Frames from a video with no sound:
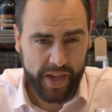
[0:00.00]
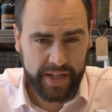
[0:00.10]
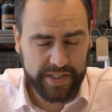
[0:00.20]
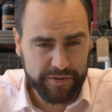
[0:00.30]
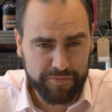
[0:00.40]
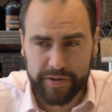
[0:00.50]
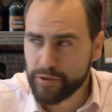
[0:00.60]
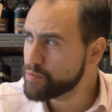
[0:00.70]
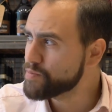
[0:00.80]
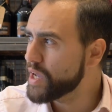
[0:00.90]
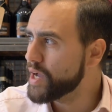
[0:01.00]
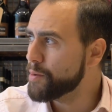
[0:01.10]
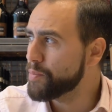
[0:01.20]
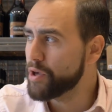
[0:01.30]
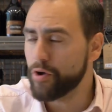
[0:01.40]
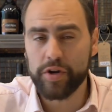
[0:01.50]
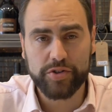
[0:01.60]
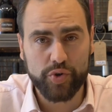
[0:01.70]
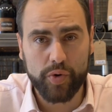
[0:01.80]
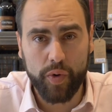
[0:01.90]
It's a real peculiar
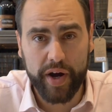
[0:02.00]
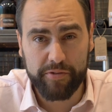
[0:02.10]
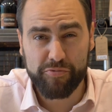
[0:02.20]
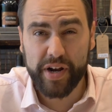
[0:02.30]
sort of wine,